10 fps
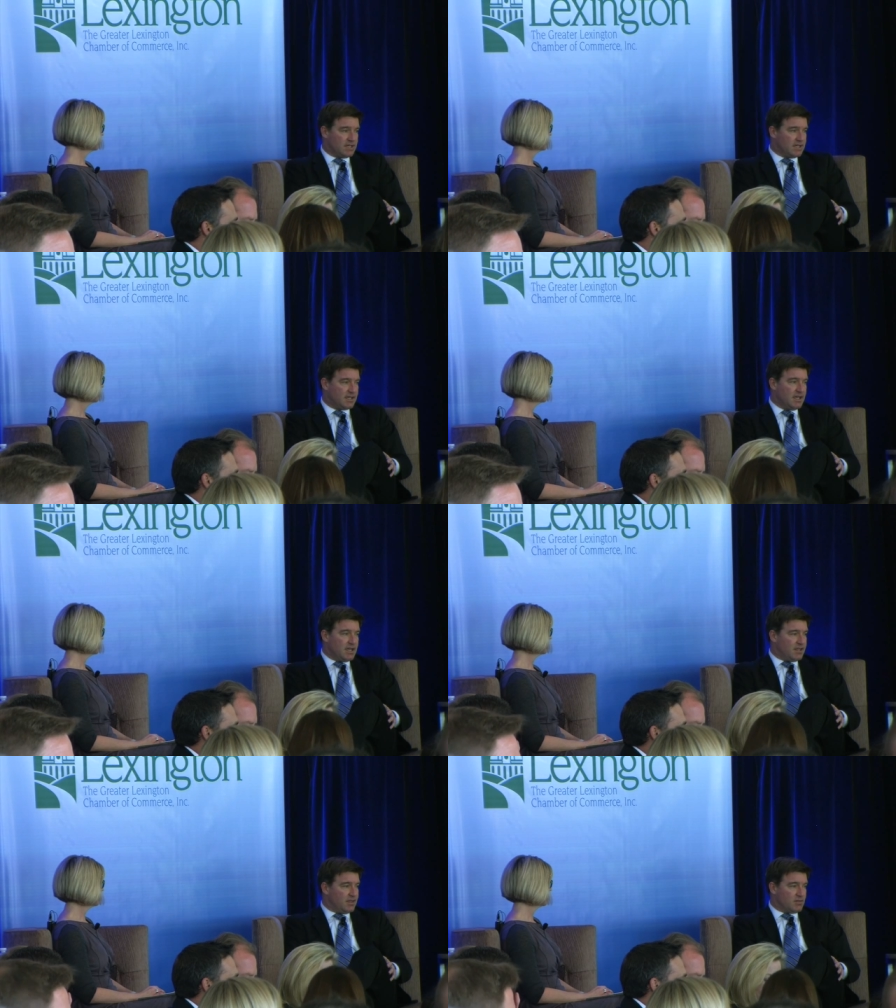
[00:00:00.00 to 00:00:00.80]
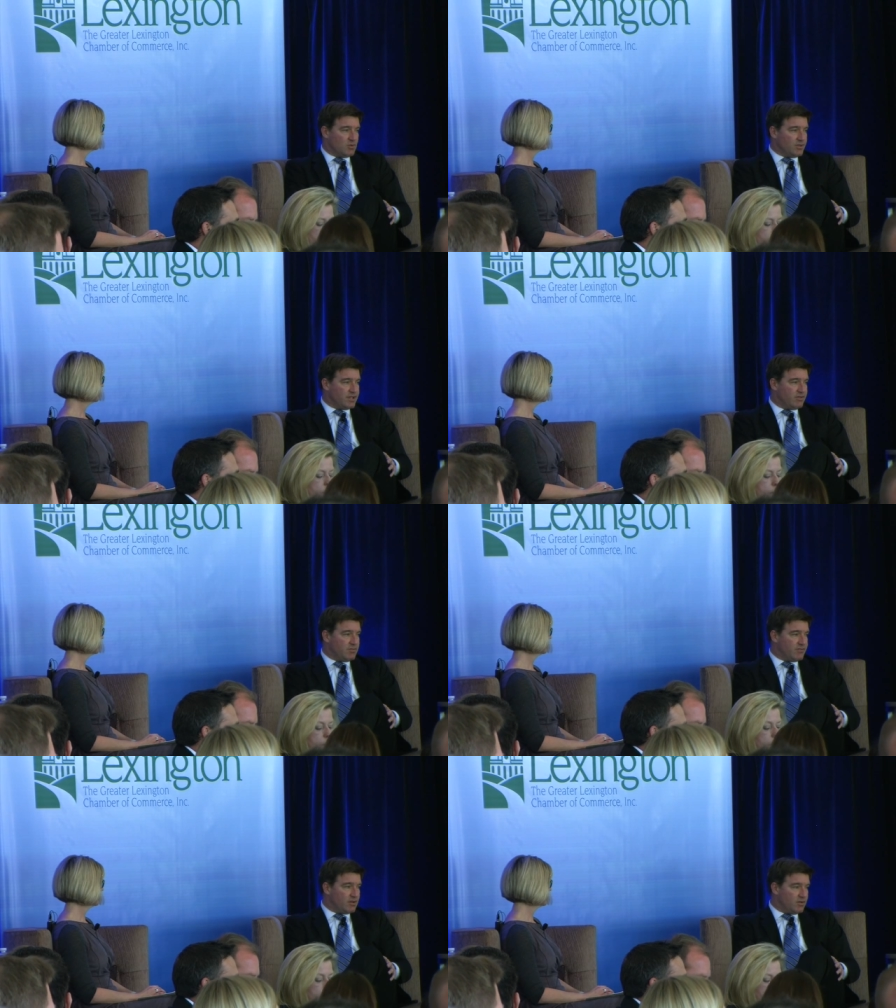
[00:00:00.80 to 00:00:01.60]
I think the world of
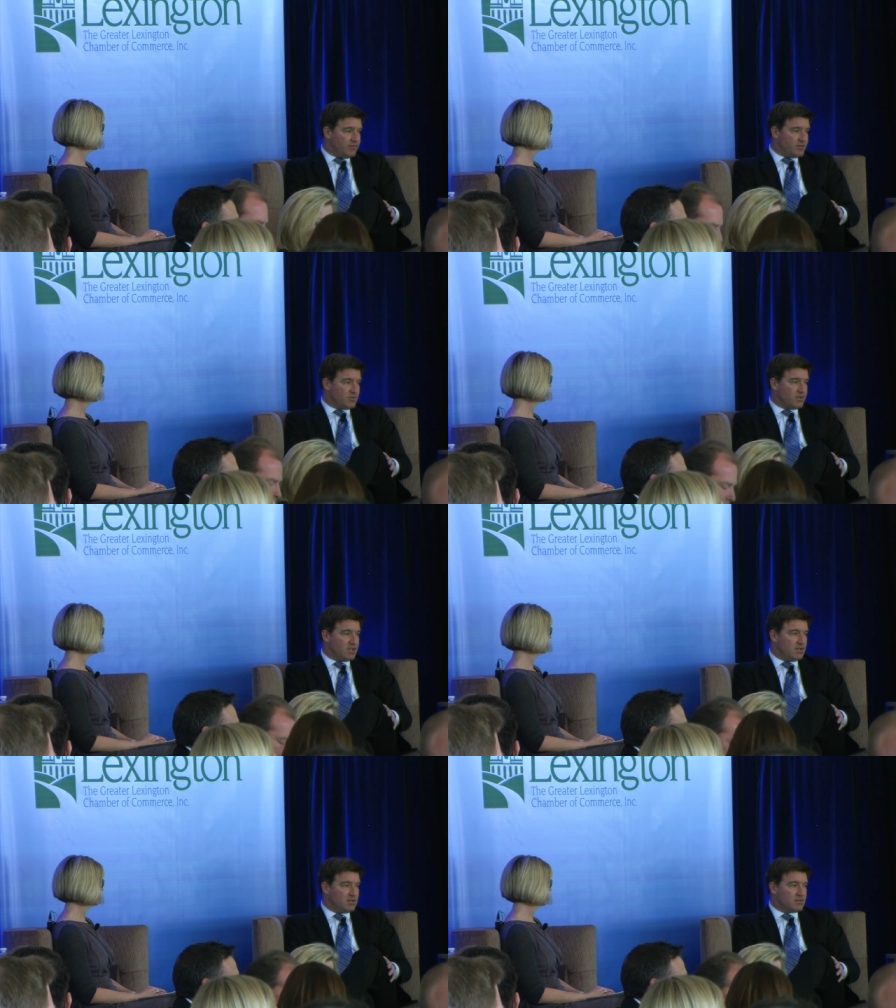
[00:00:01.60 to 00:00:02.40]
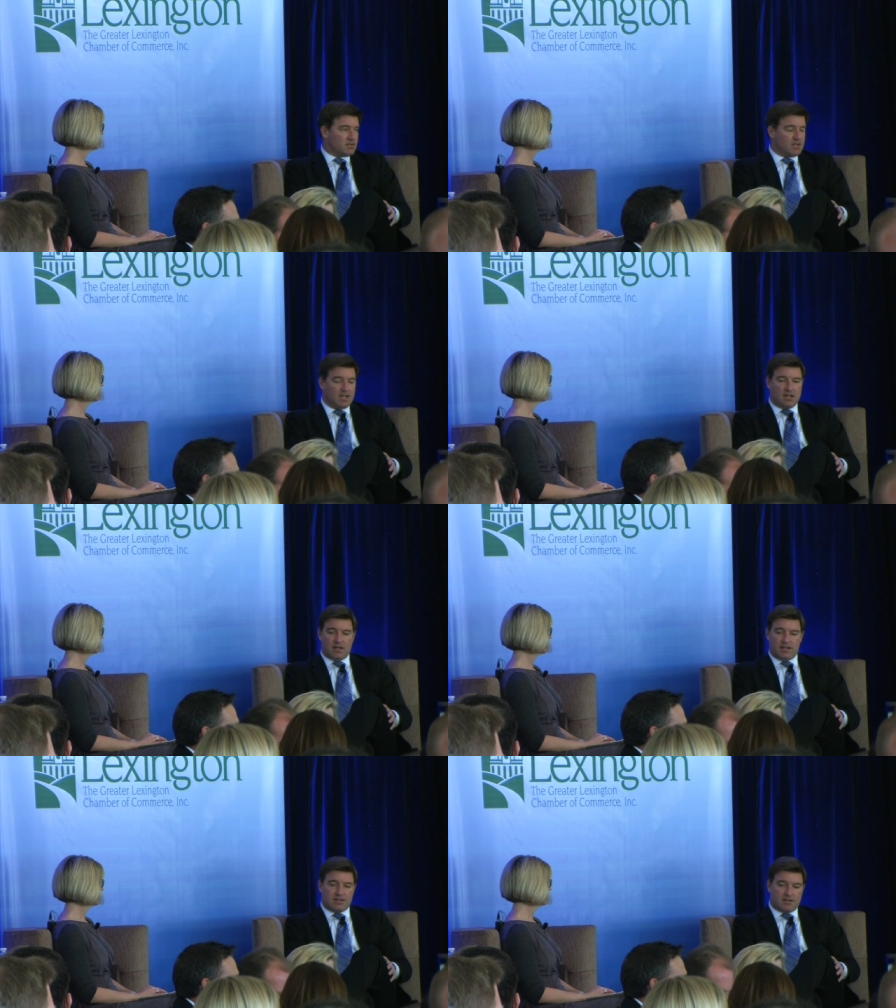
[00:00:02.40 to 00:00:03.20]
him. I've known him for 20 years.
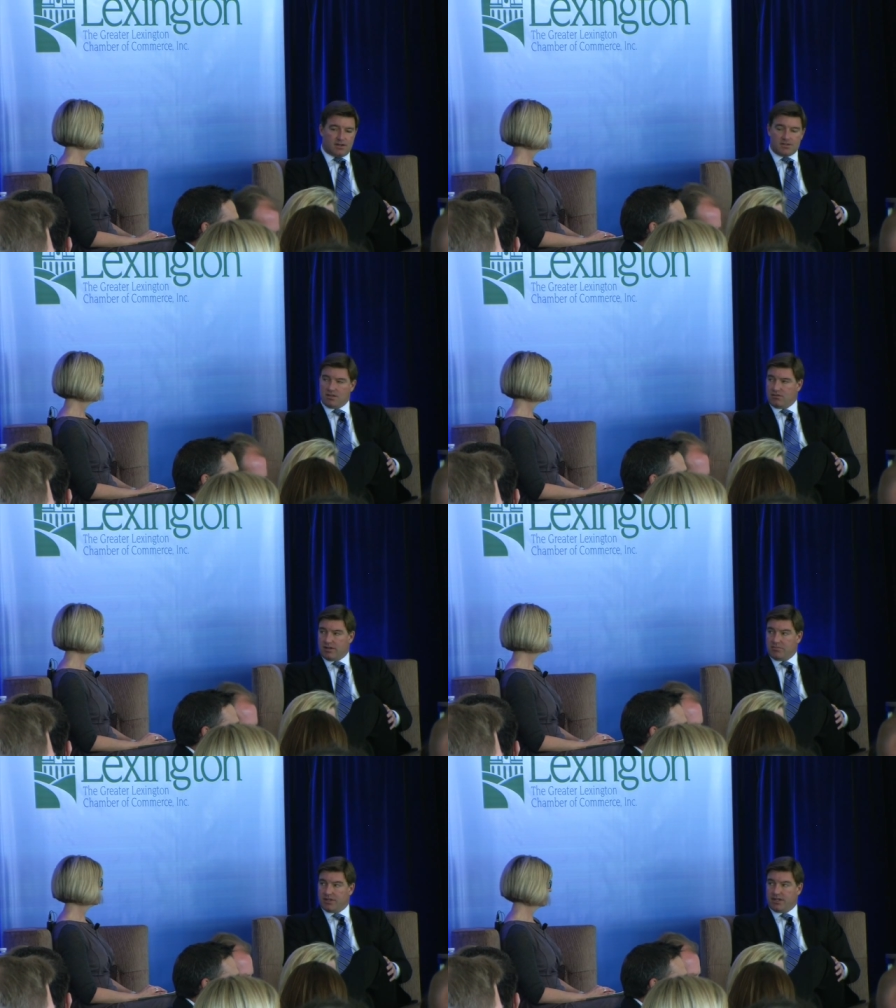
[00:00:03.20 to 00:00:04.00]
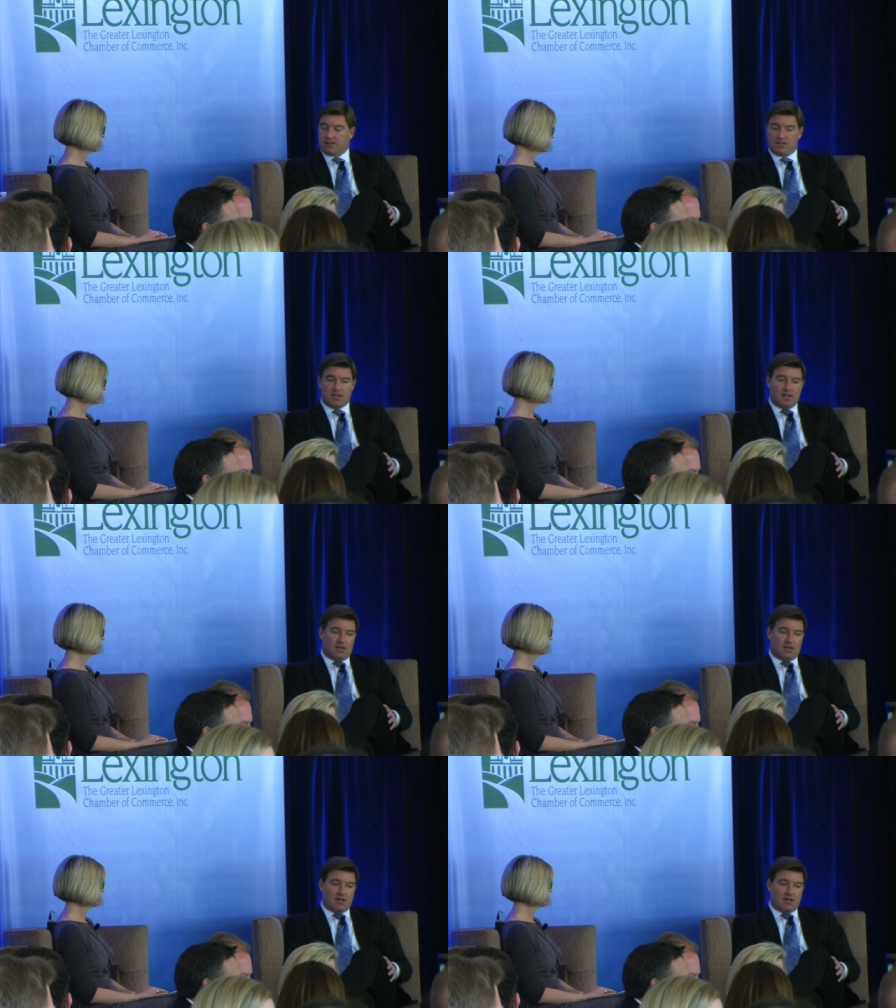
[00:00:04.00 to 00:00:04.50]
I think his heart's in the right place.